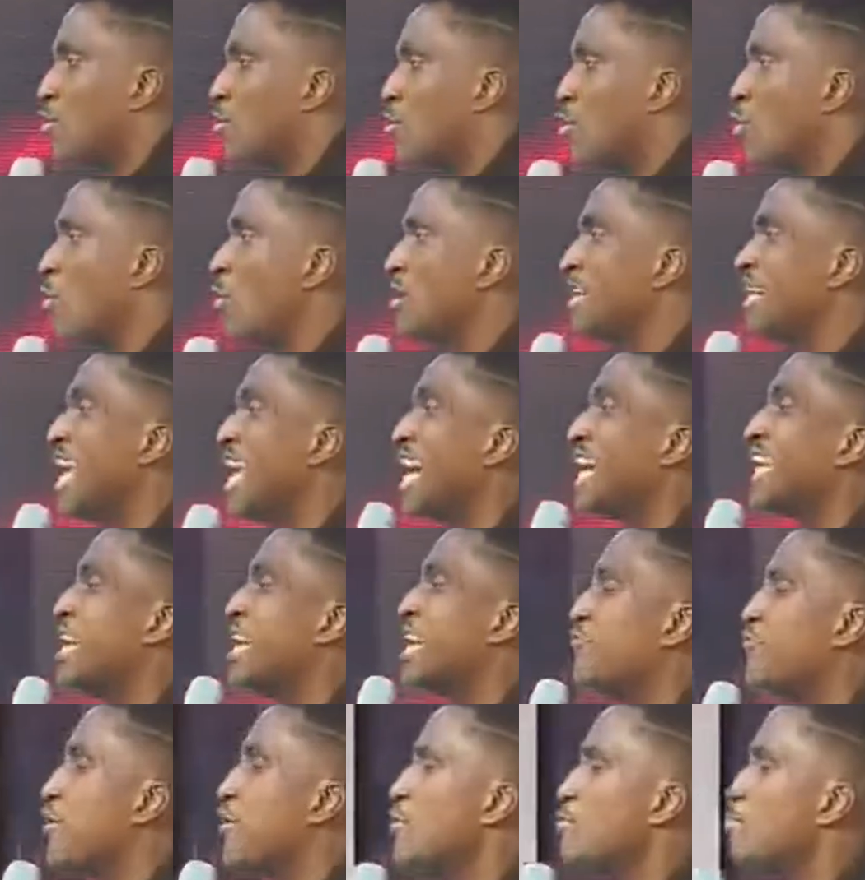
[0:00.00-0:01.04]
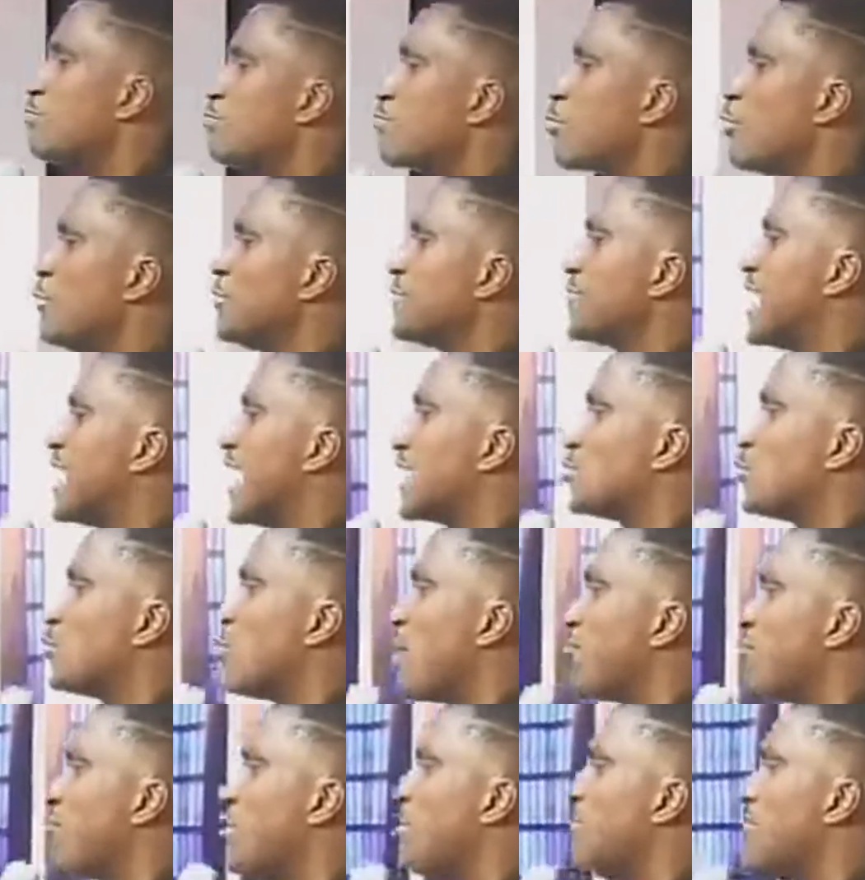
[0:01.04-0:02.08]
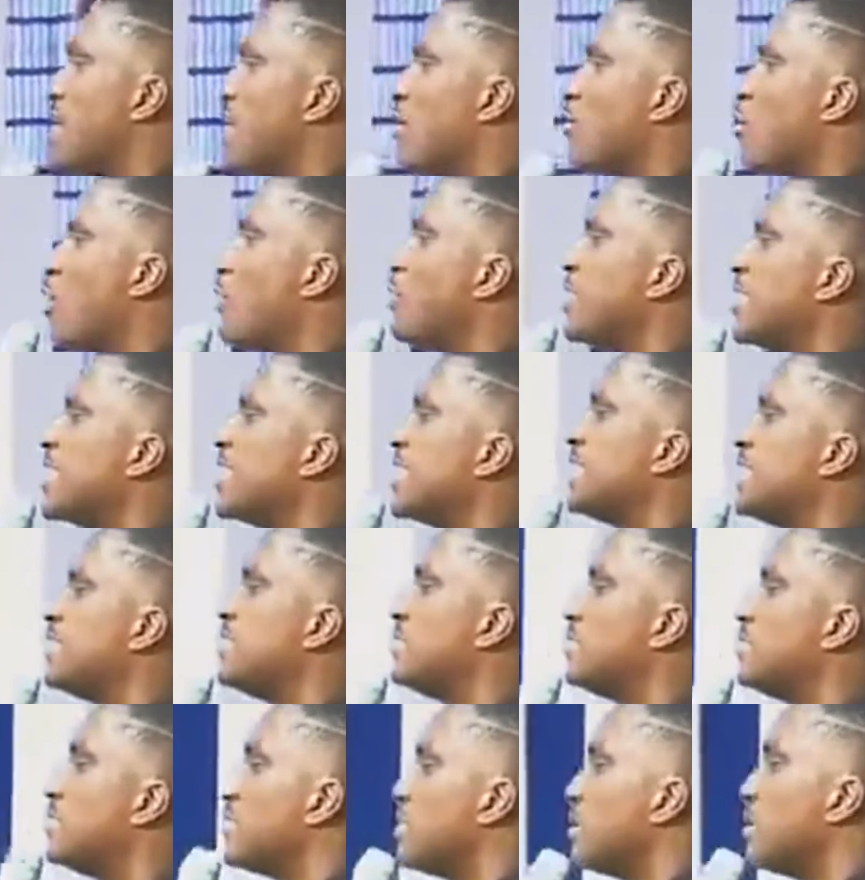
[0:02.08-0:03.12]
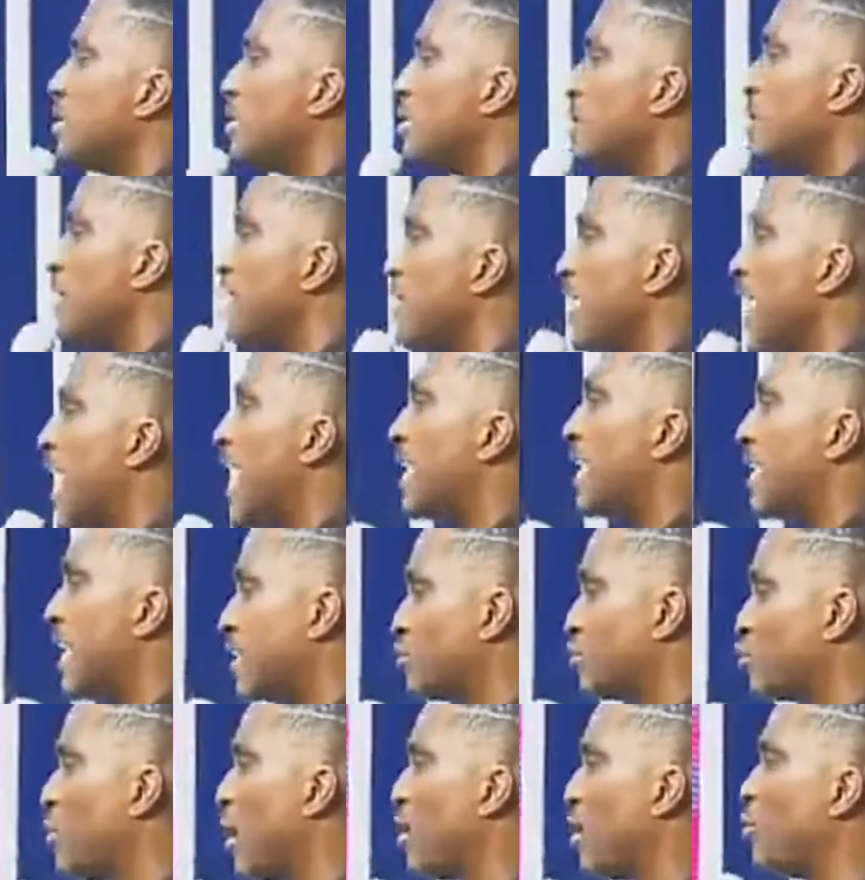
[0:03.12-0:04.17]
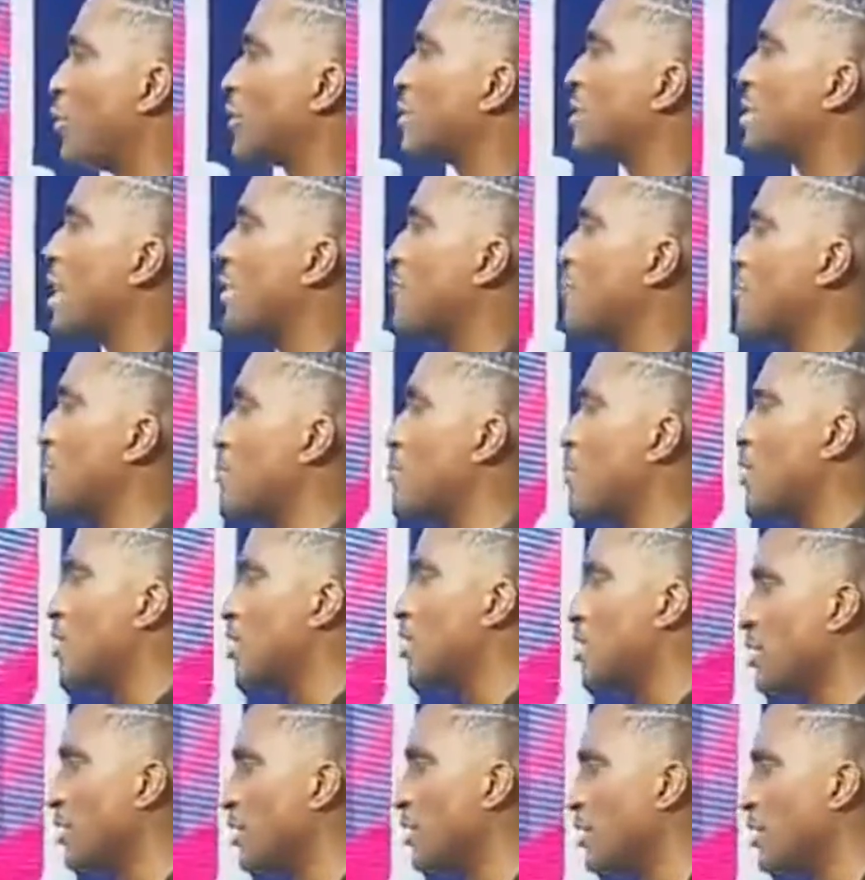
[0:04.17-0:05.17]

Only giving proves that you have overcome greed and that you are not serving money.